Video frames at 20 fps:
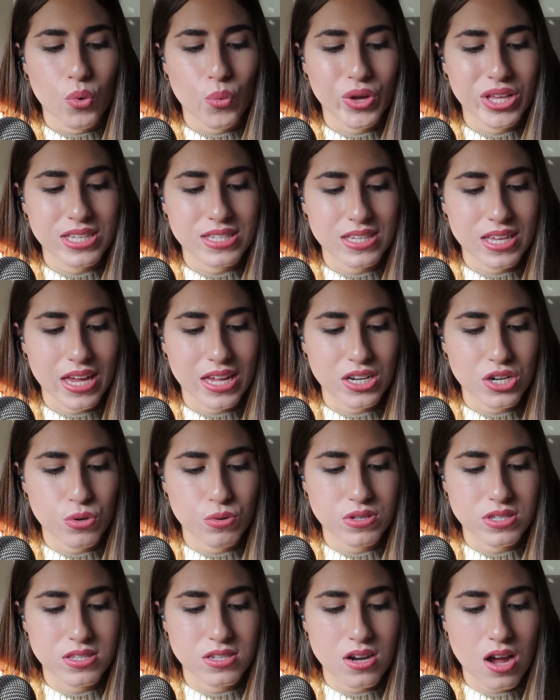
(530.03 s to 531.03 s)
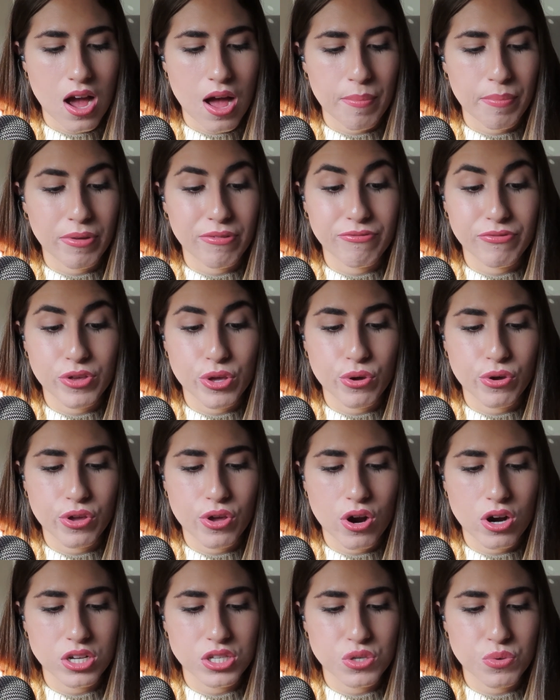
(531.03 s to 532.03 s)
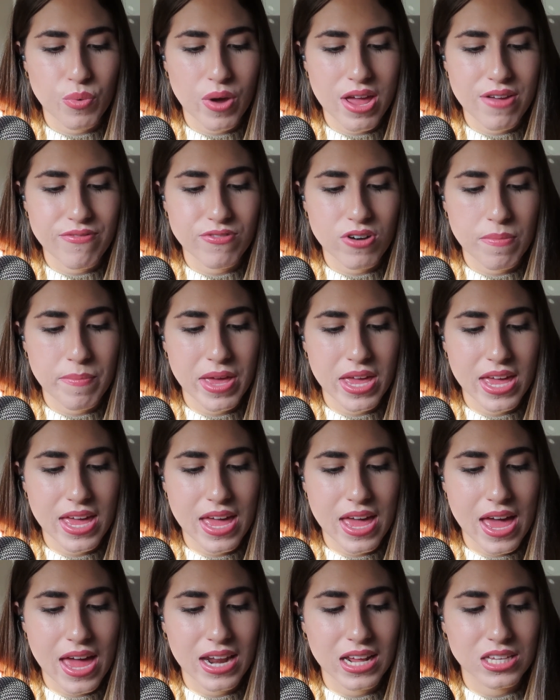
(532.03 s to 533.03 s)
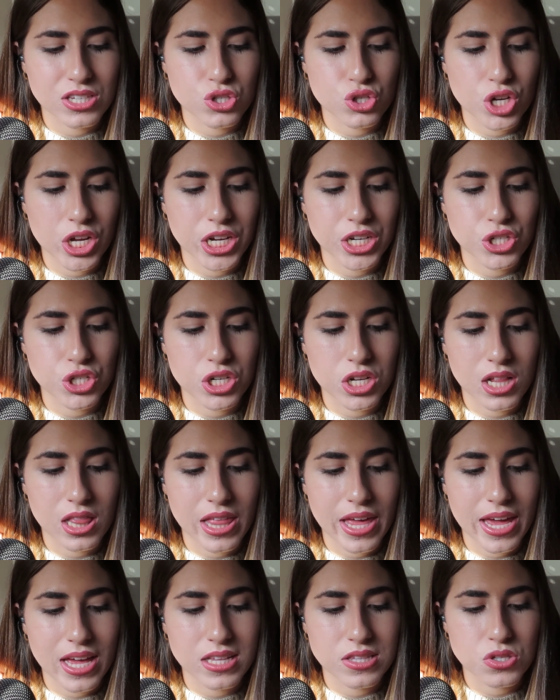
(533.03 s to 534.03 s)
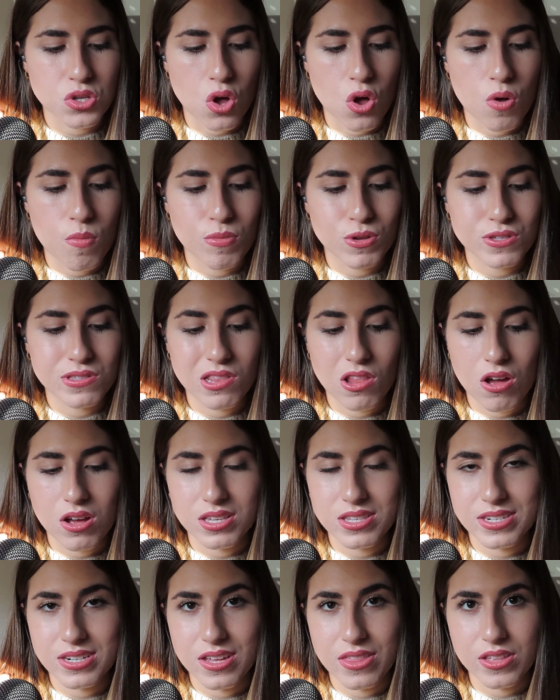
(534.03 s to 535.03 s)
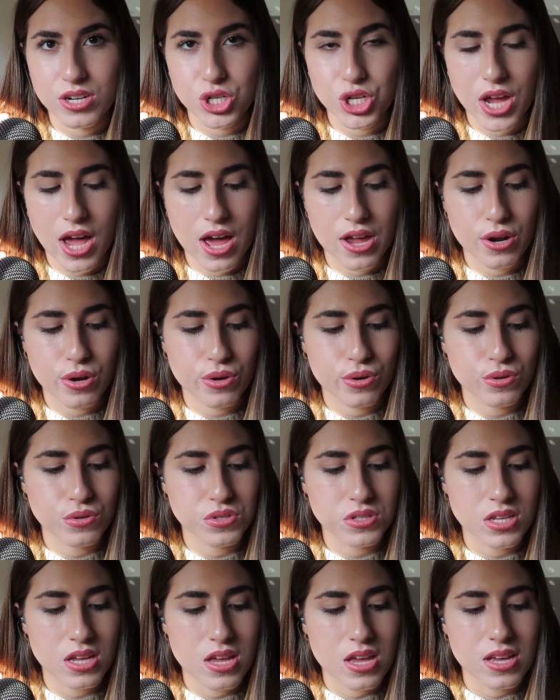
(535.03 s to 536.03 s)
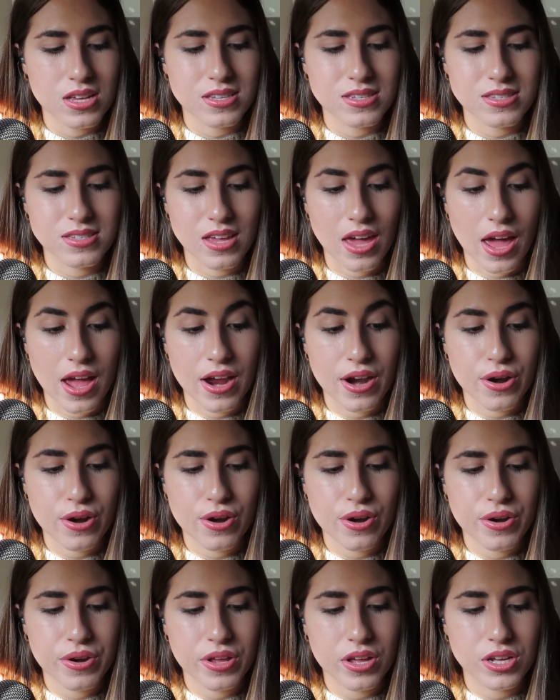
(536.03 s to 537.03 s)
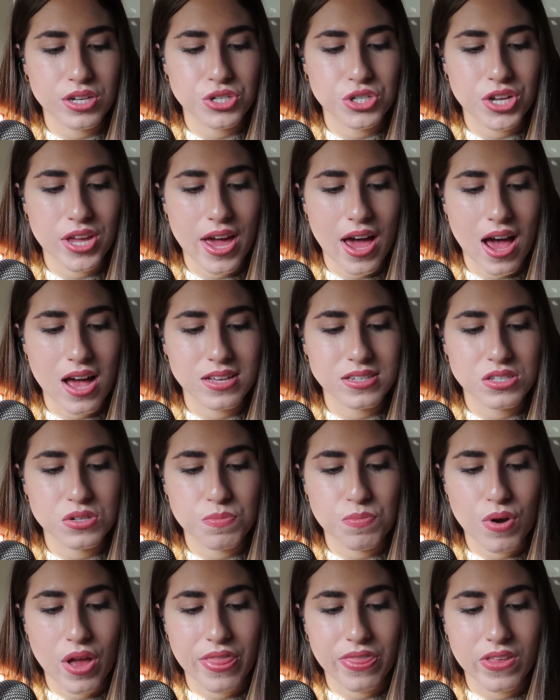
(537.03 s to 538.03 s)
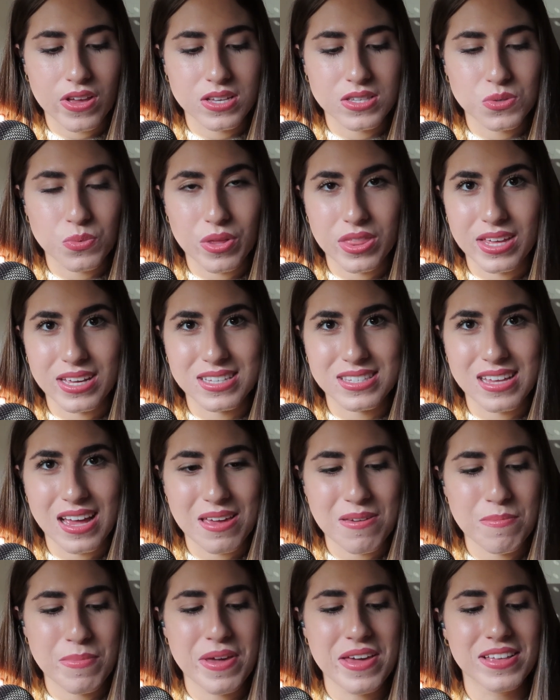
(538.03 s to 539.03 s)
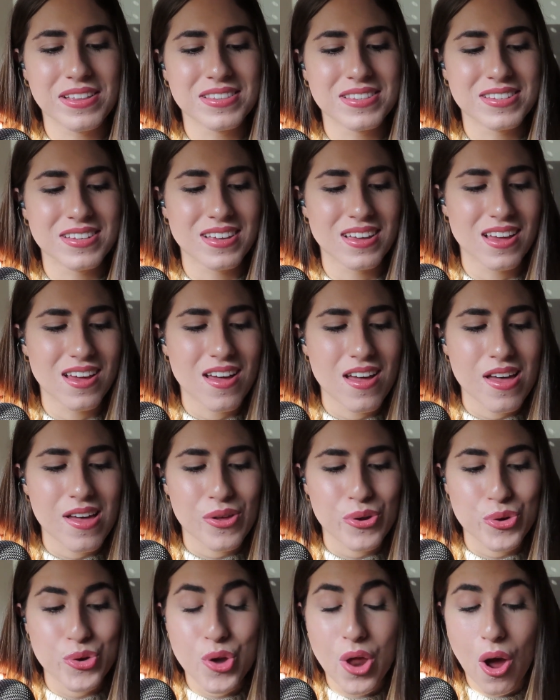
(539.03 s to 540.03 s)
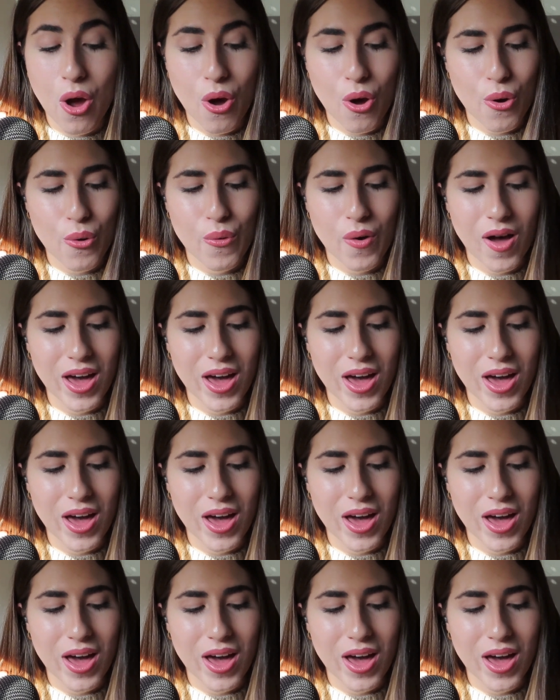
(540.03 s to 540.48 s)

We skid to a stop a few yards away from it and exchanged a glance almost lost in the shadows. Scared? She asked, breathless with excitement. No,